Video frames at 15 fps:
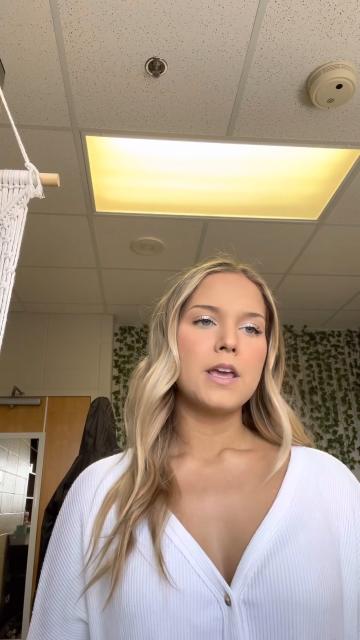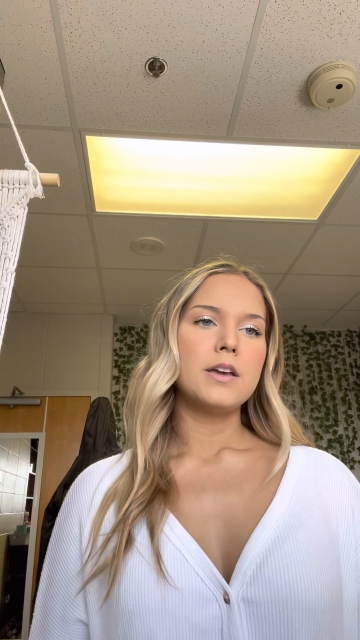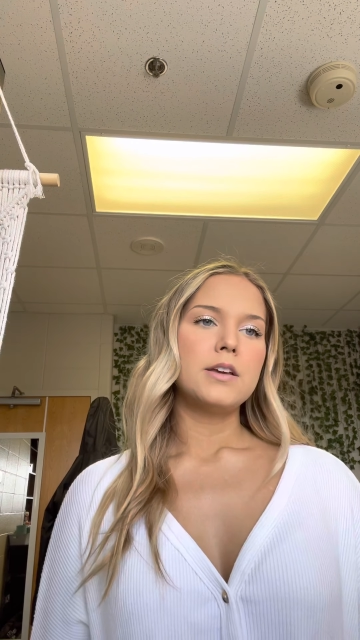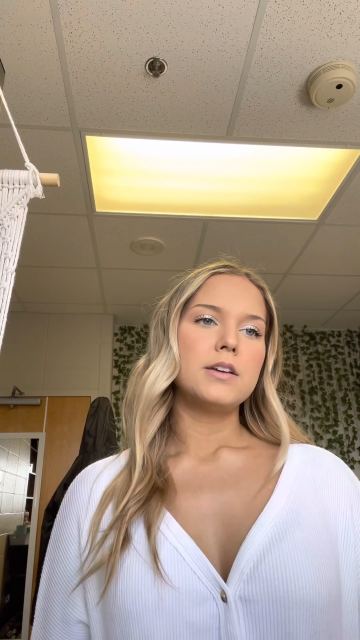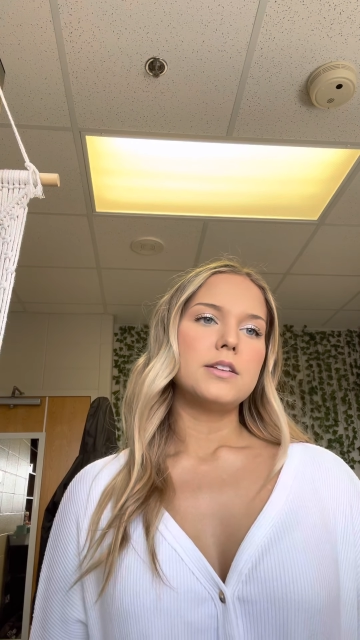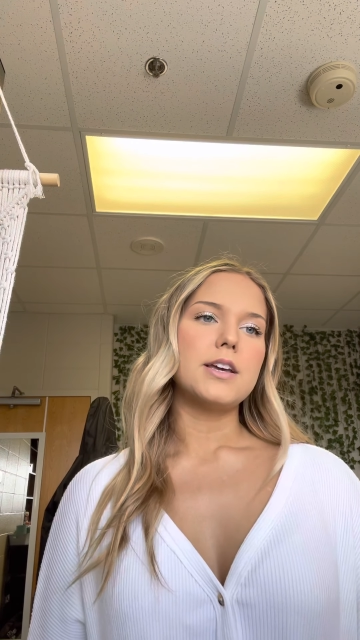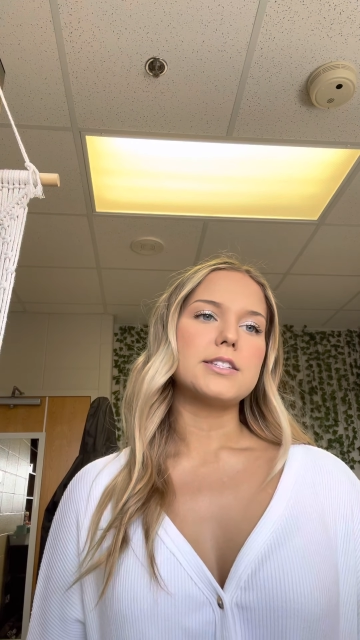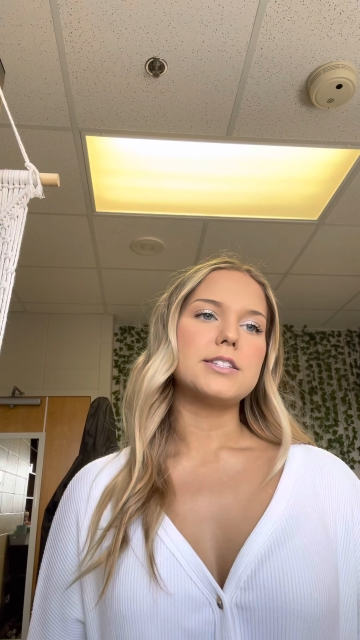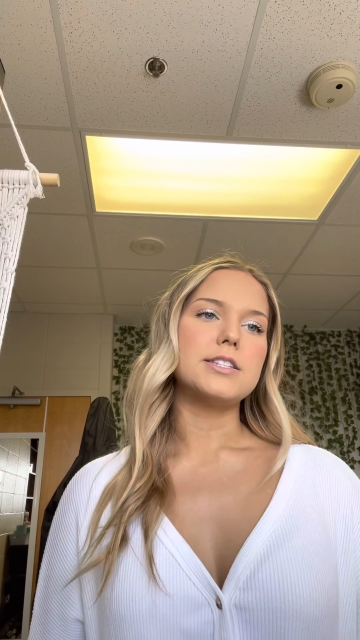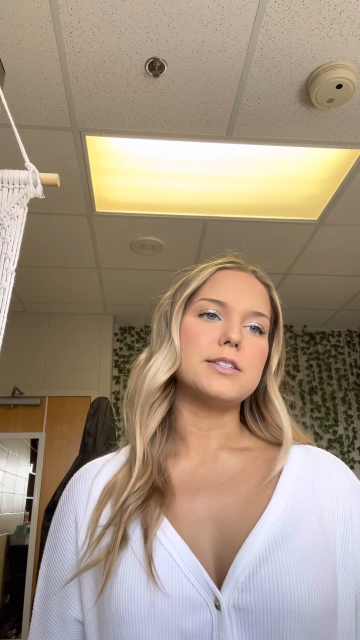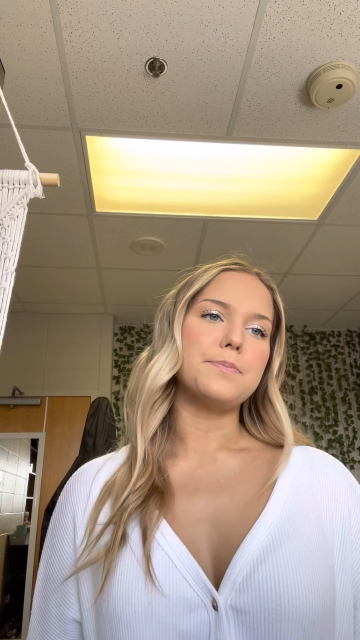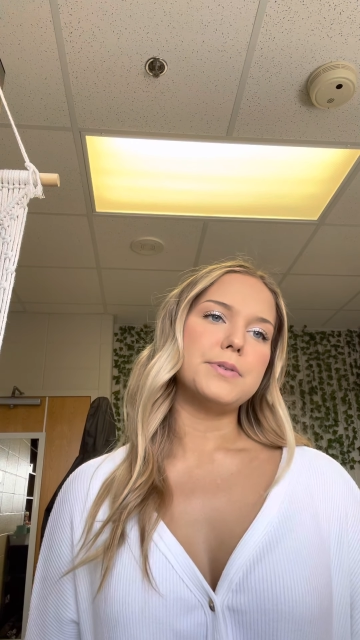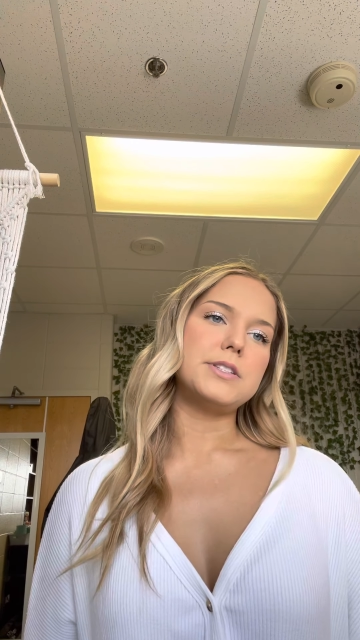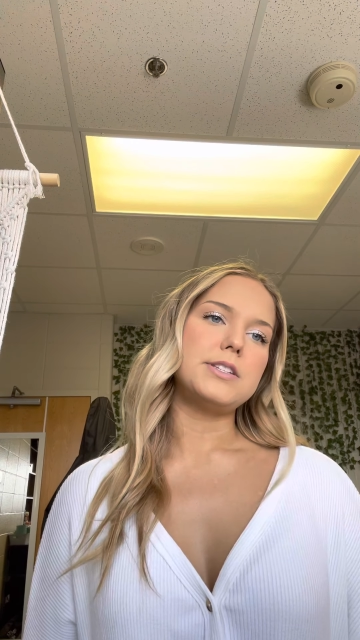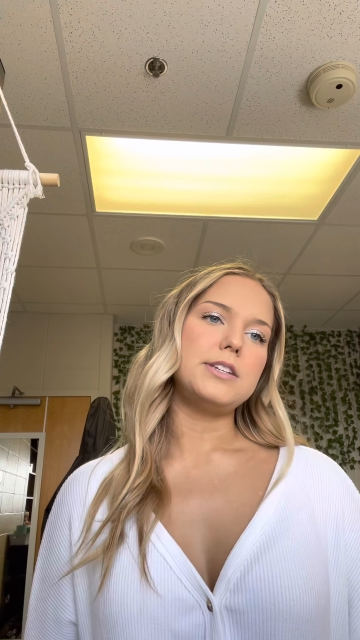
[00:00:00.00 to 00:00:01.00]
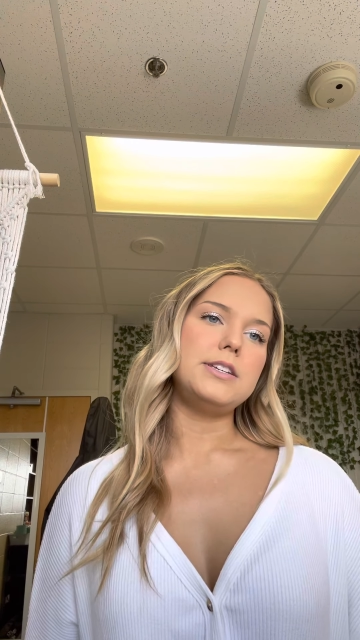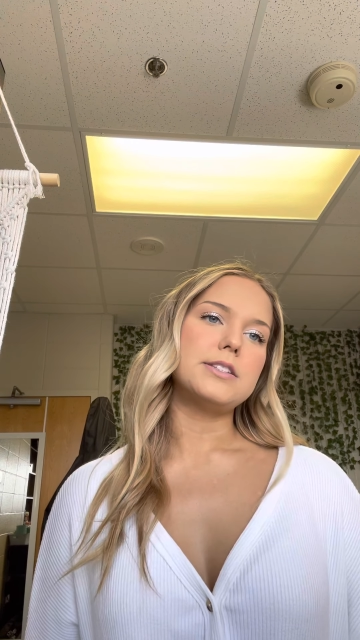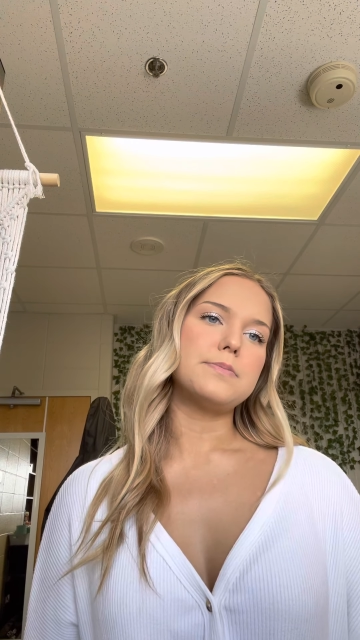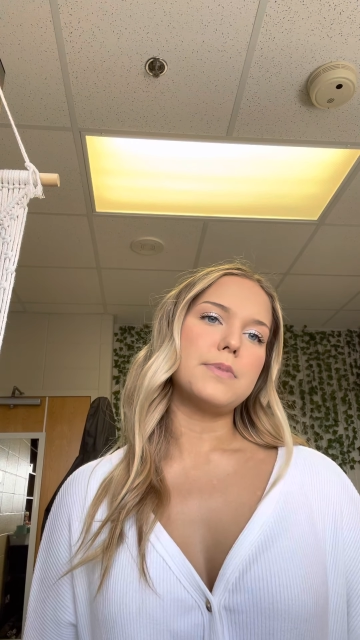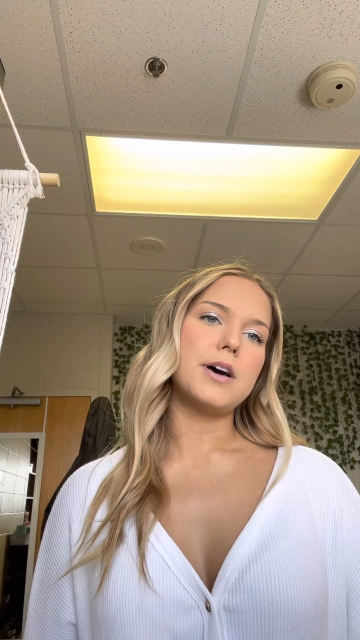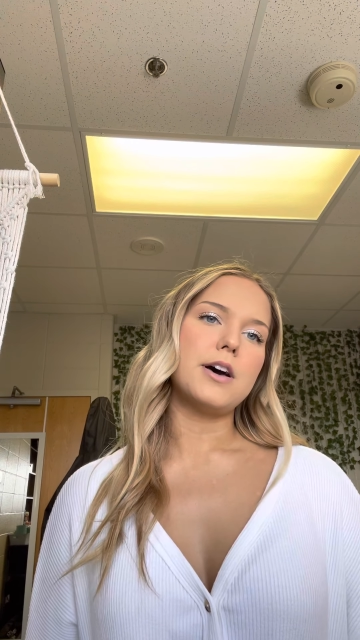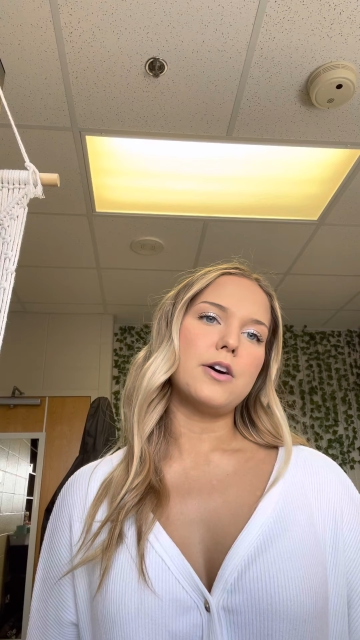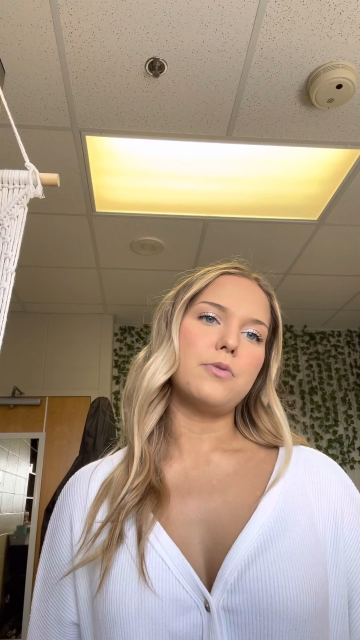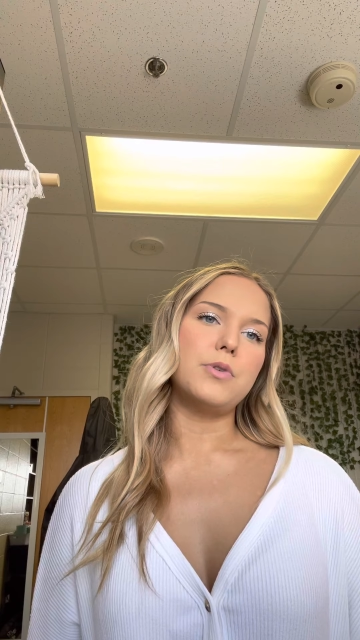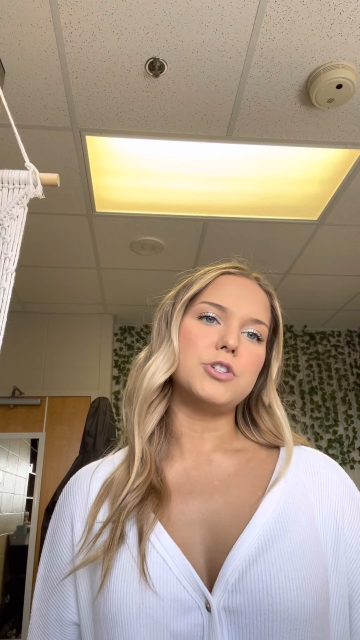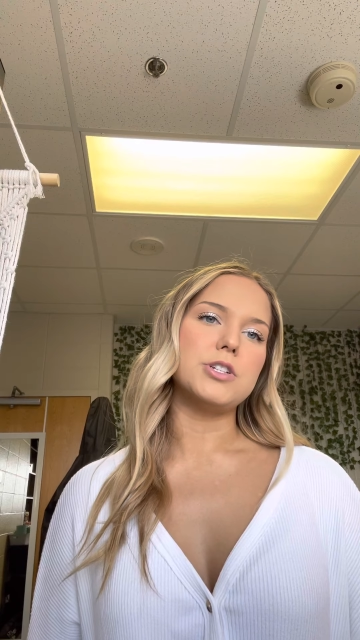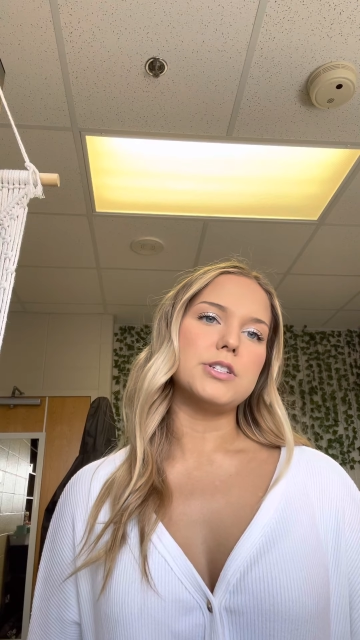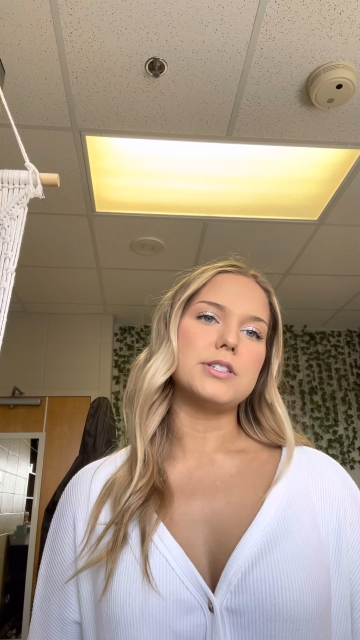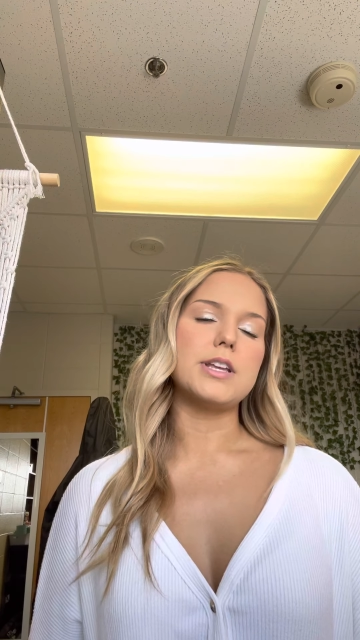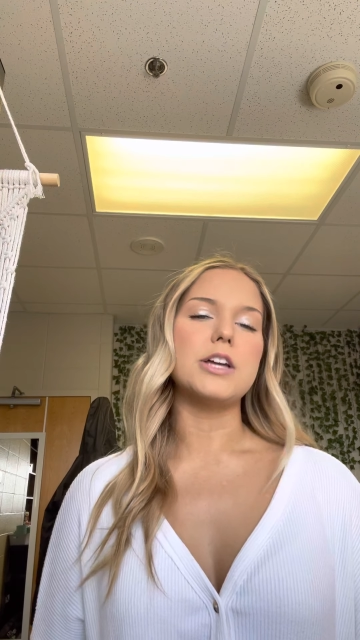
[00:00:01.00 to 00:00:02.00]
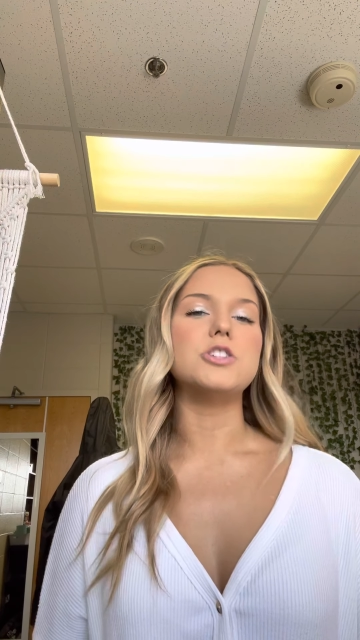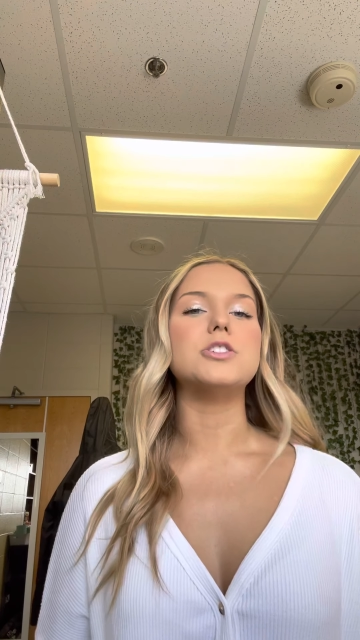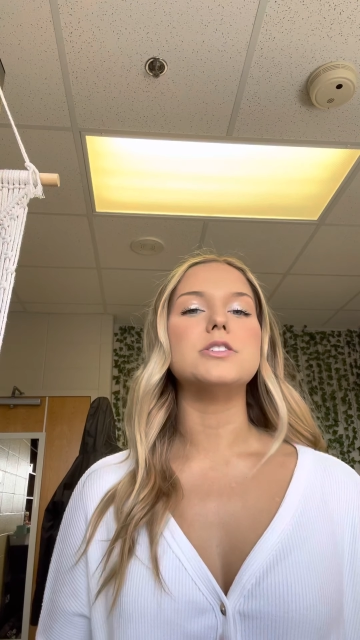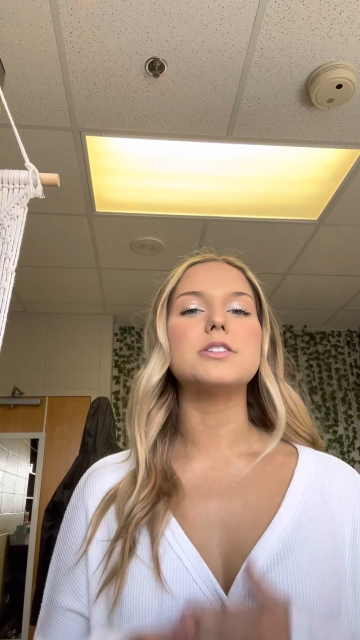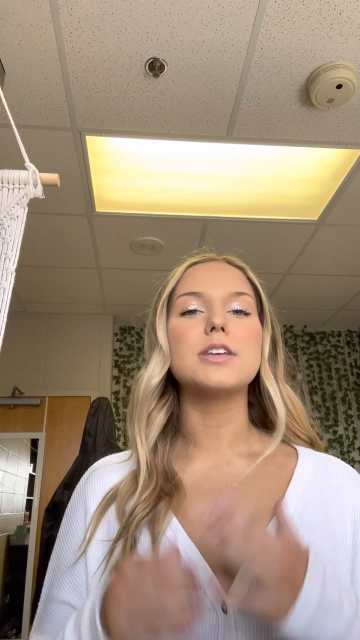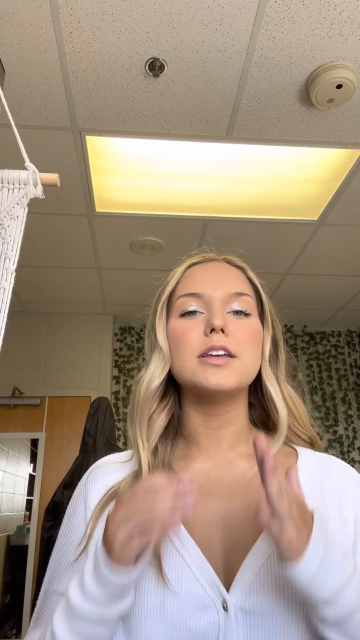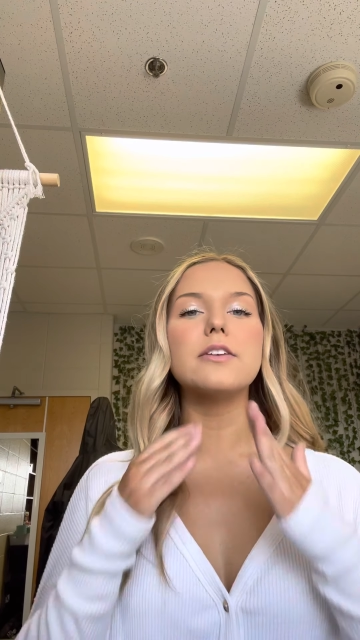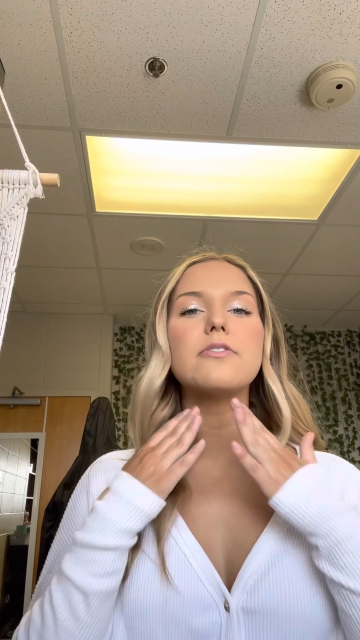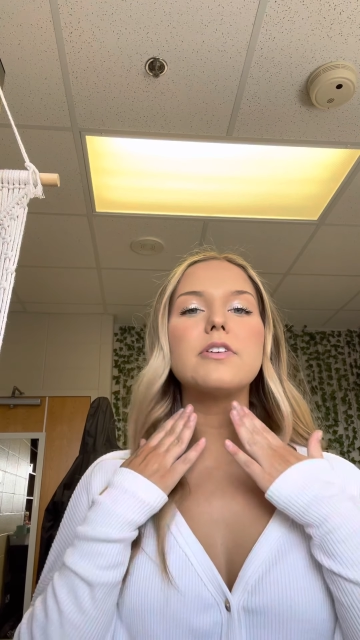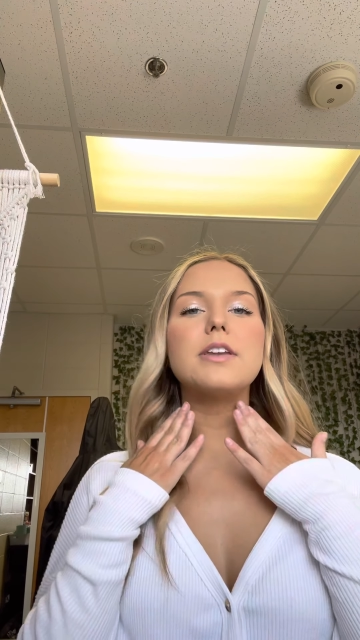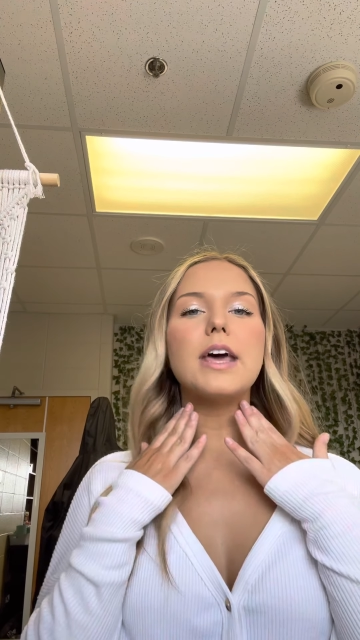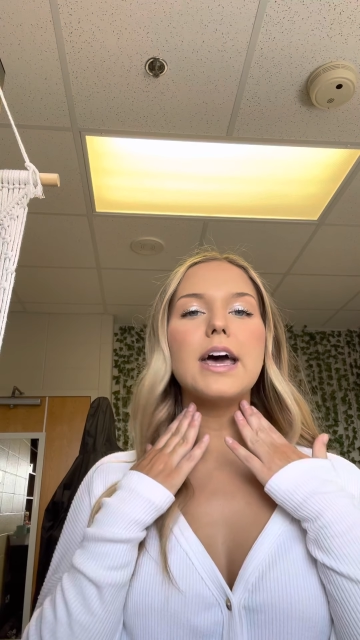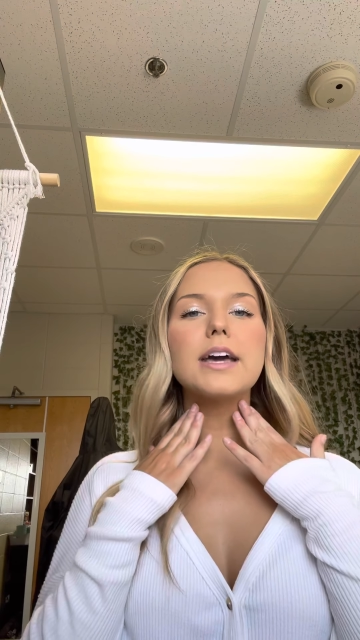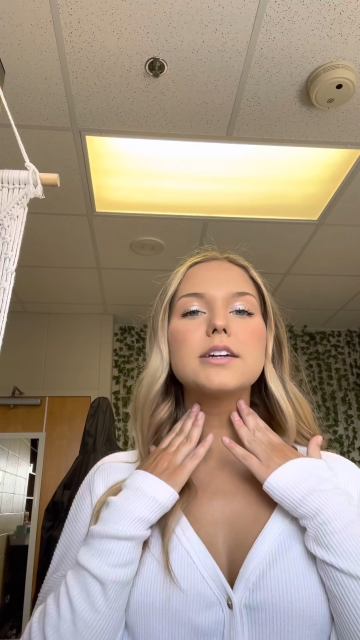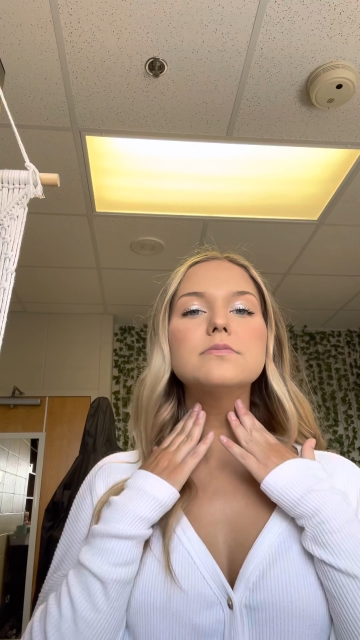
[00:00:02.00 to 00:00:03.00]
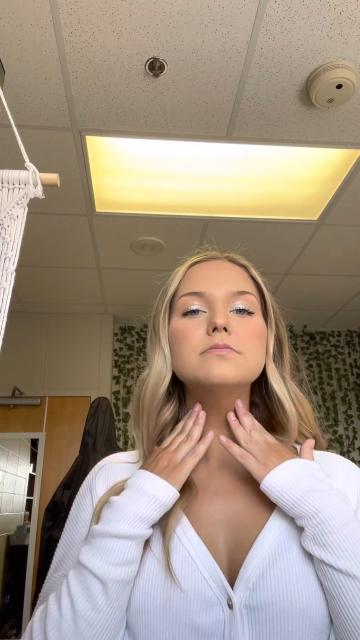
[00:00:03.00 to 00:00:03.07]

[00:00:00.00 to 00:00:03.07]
Next is the platysma, which is tension skin of the neck.